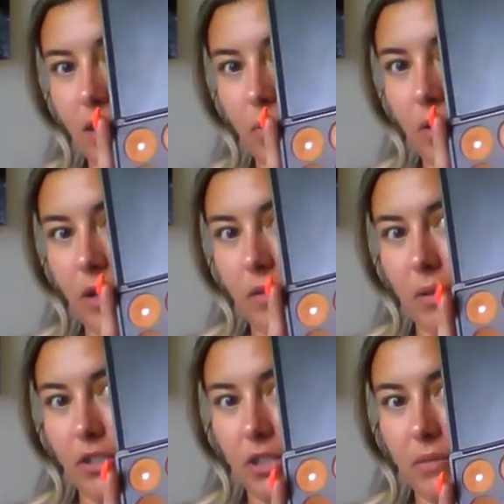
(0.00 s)
one, but
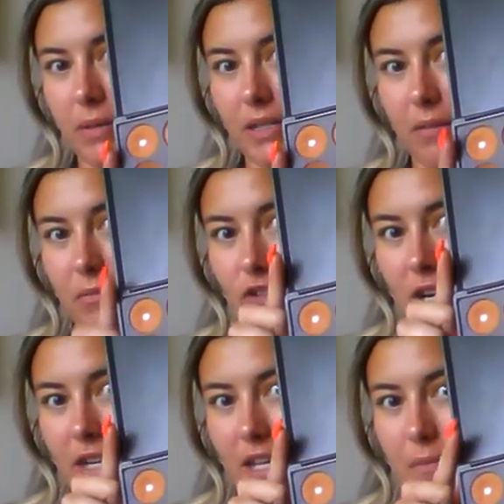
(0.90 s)
just because I'm trying
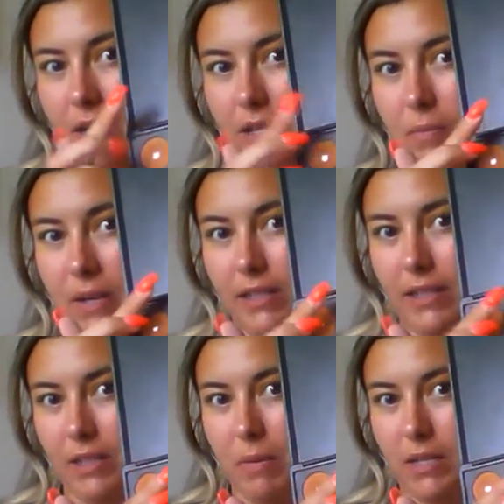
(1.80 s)
to keep it as basic
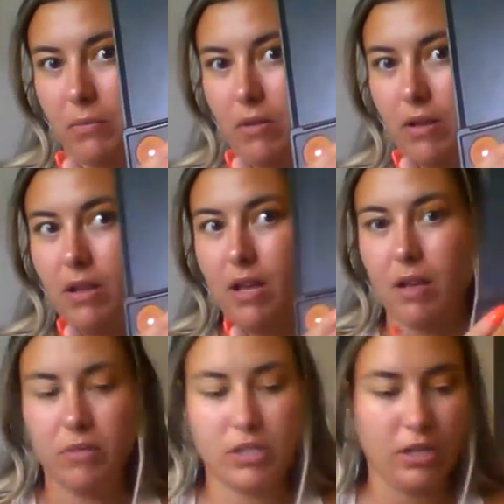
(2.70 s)
as possible, I'm
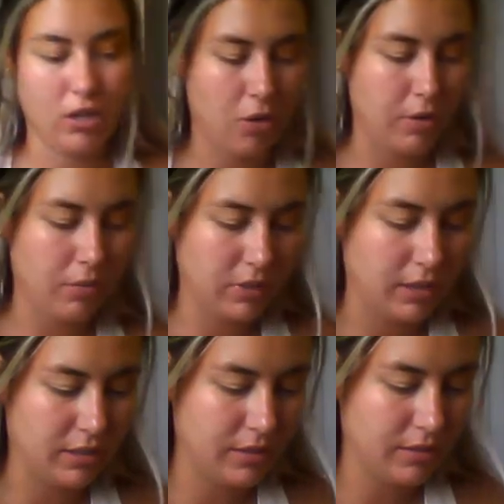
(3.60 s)
just going to go in with this
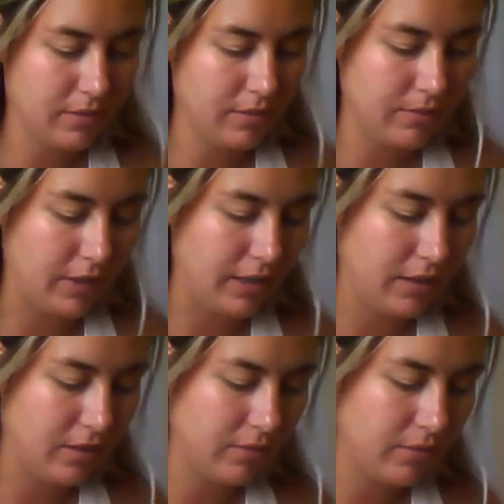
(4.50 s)
like
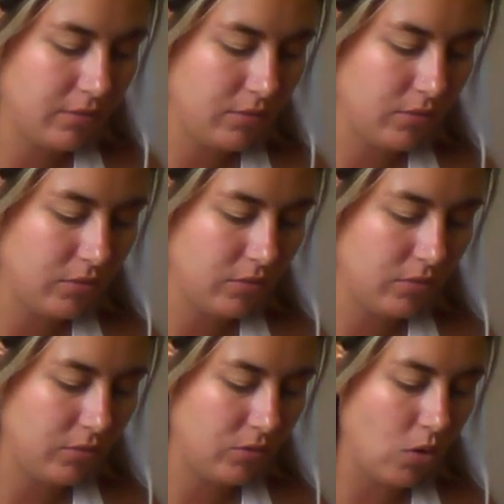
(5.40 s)

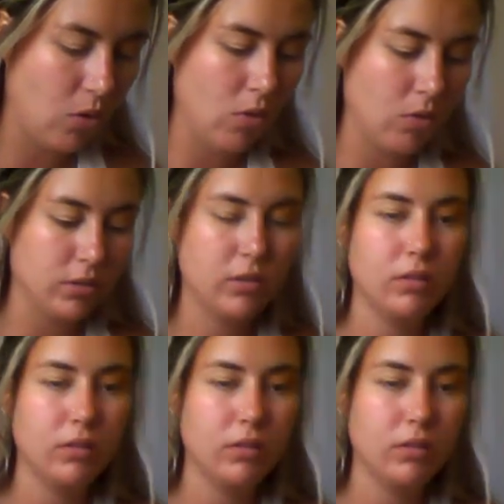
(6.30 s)
gold